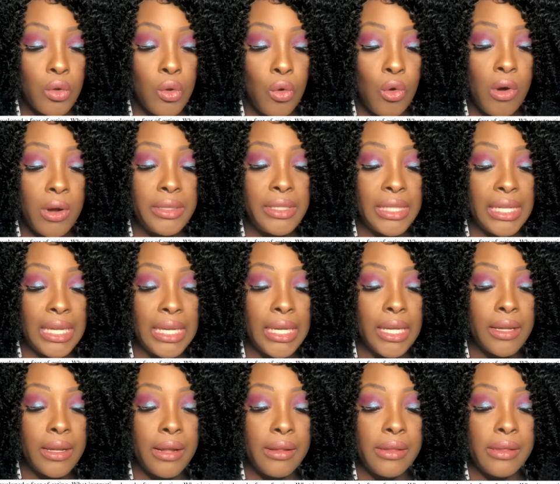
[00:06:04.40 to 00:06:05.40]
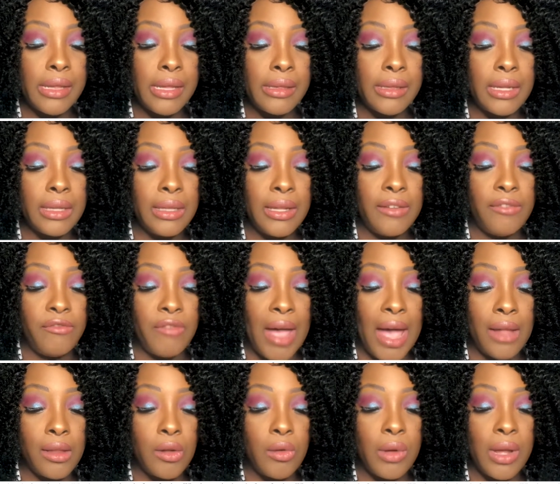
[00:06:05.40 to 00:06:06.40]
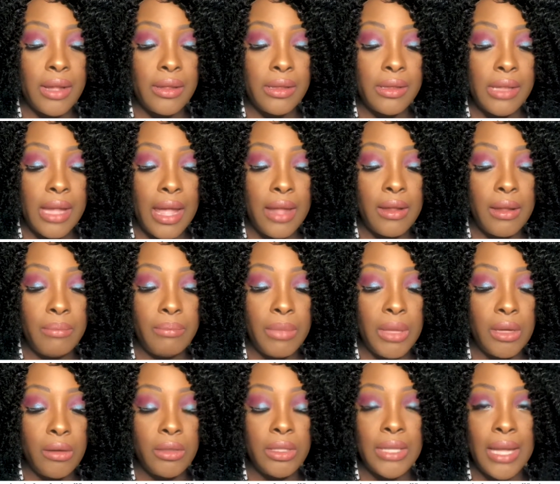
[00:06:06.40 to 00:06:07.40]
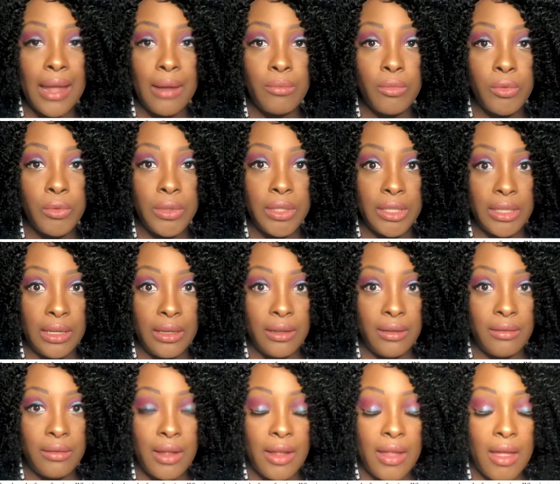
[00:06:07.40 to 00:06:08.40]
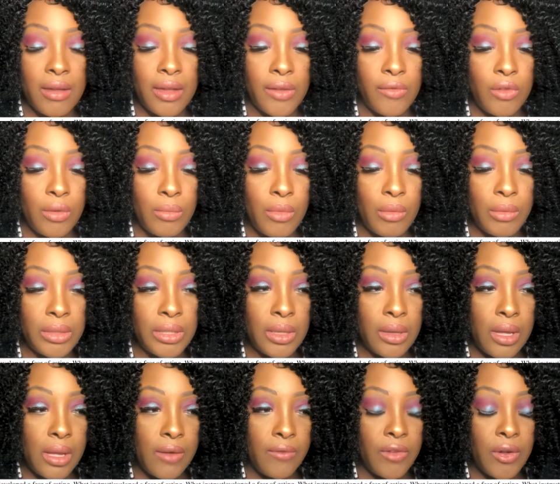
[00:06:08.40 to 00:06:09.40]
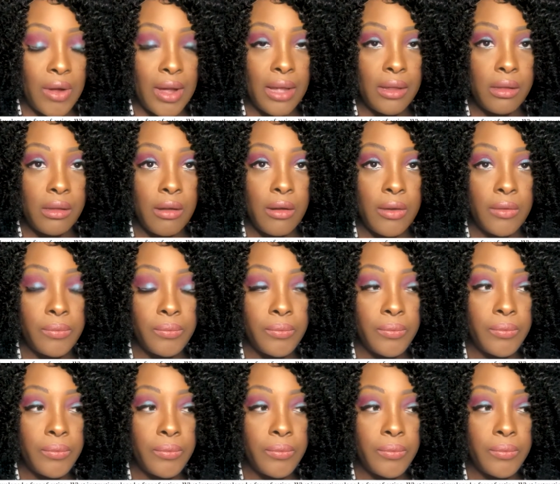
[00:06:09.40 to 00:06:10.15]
Or D, consistently follow a set mealtime routine? And I'll give you a moment to think of your answer.